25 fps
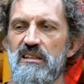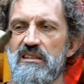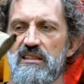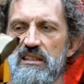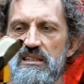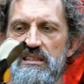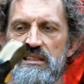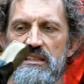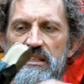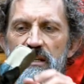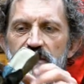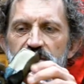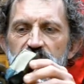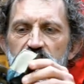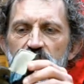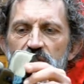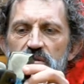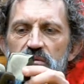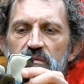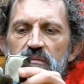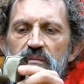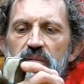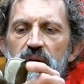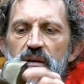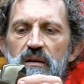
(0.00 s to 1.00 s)
Just gives
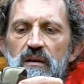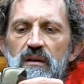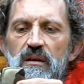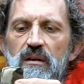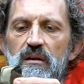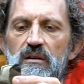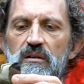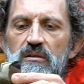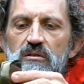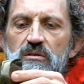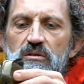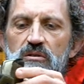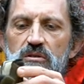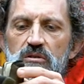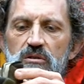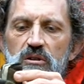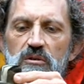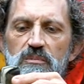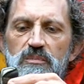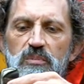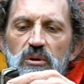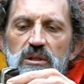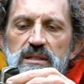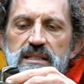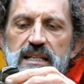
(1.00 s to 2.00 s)
you
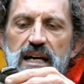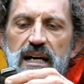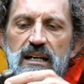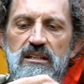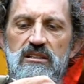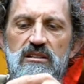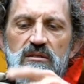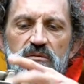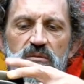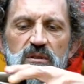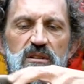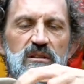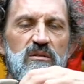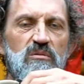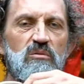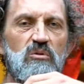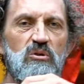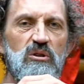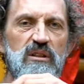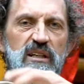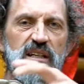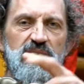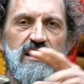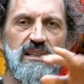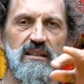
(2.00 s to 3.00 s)
good protection when you're
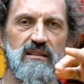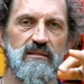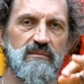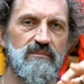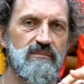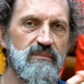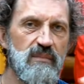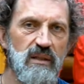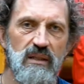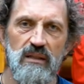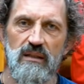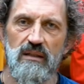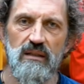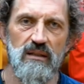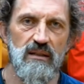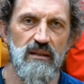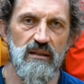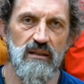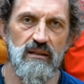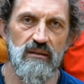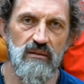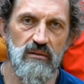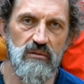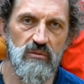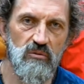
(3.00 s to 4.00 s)
walking in
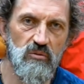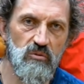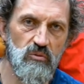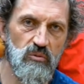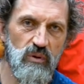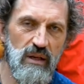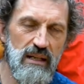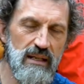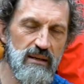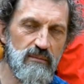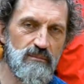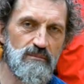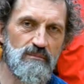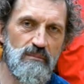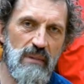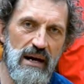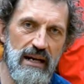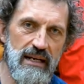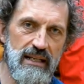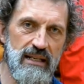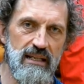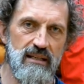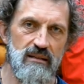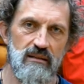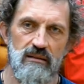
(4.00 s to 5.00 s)
really
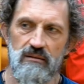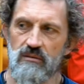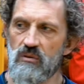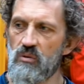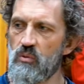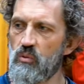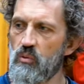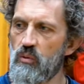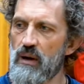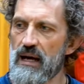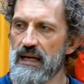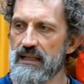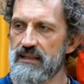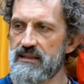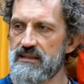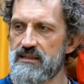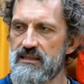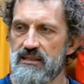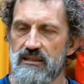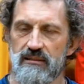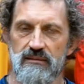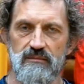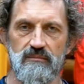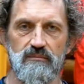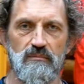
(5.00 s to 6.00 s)
muddy,
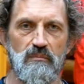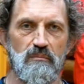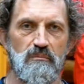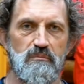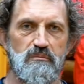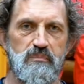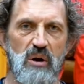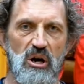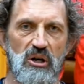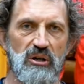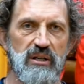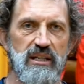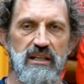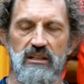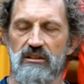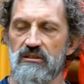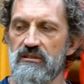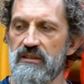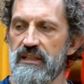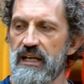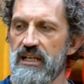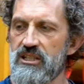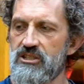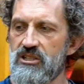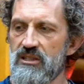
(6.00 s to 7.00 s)
wet, boggy
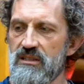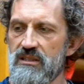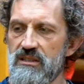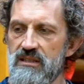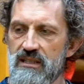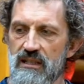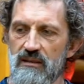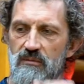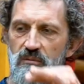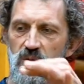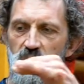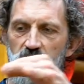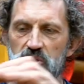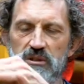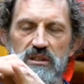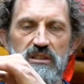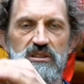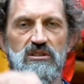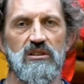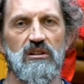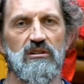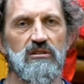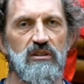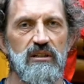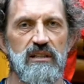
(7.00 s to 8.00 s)
conditions, that water is
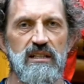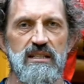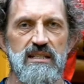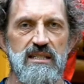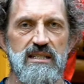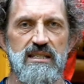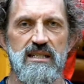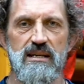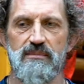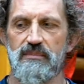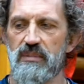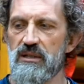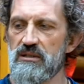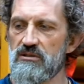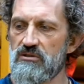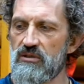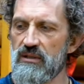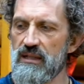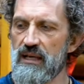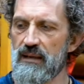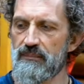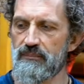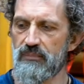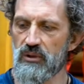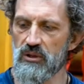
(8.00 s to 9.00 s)
not going to seep into
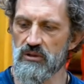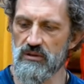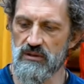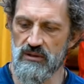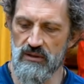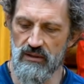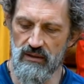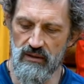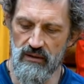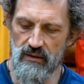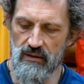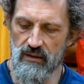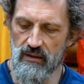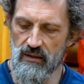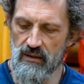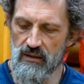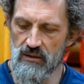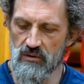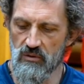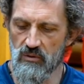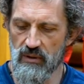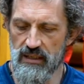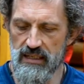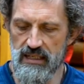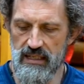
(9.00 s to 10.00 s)
that boot
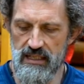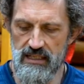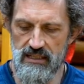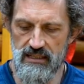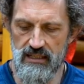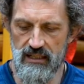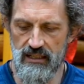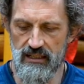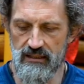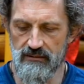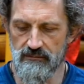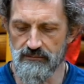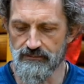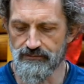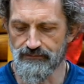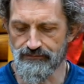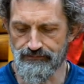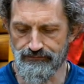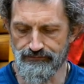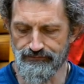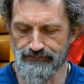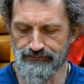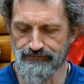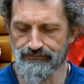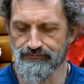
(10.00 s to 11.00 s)
quite easily.
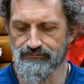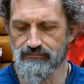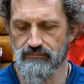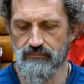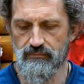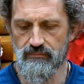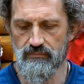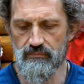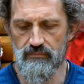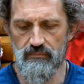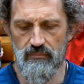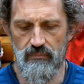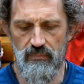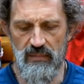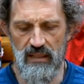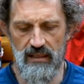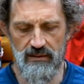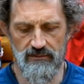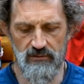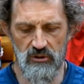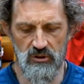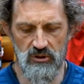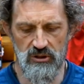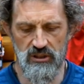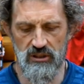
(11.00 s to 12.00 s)

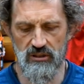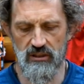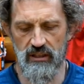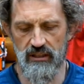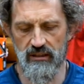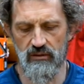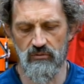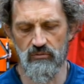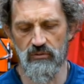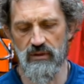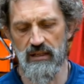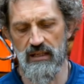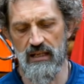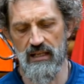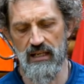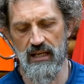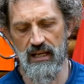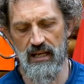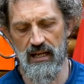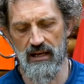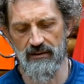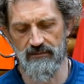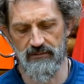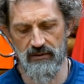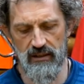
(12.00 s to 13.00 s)
They've also got a really
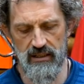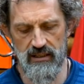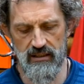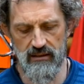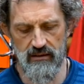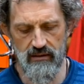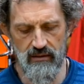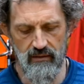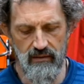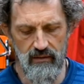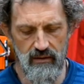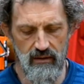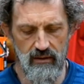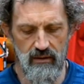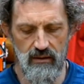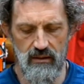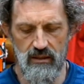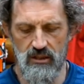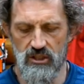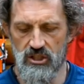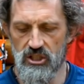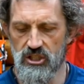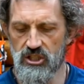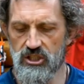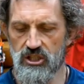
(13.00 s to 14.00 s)
lovely
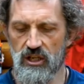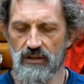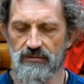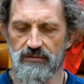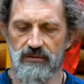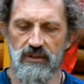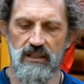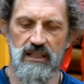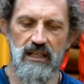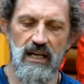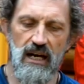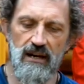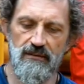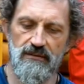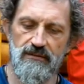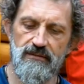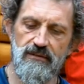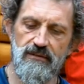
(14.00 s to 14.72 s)
soft cuff